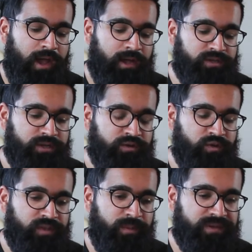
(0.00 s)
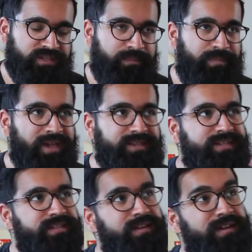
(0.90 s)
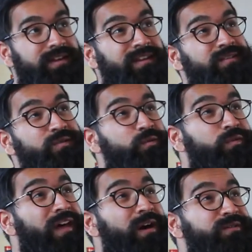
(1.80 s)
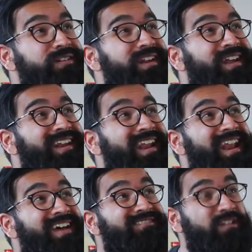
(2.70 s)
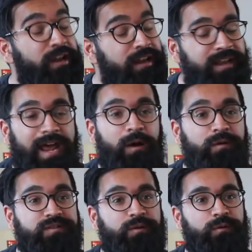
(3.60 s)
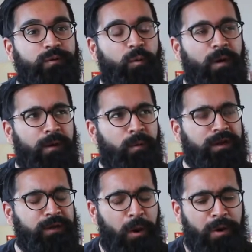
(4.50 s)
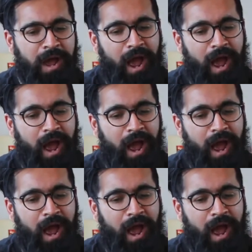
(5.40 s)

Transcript: Actually joined them as an ambassador in 2011 now, so quite a while ago.